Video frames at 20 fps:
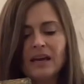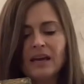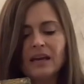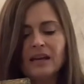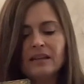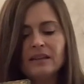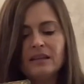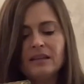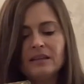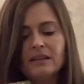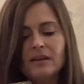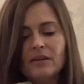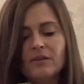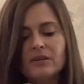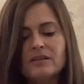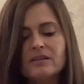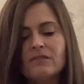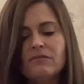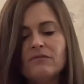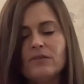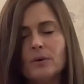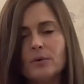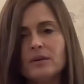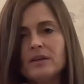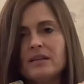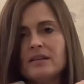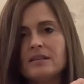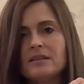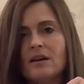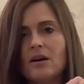And I think there is a
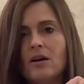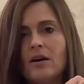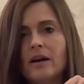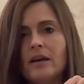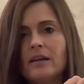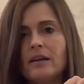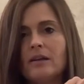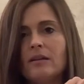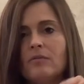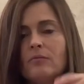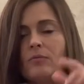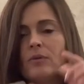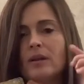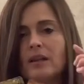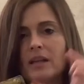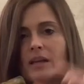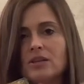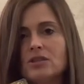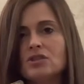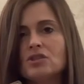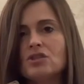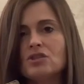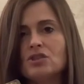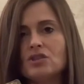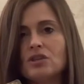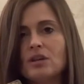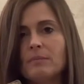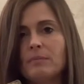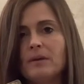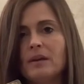focus on
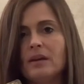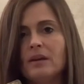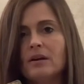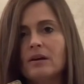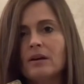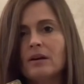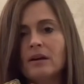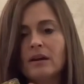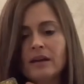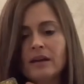relationship here.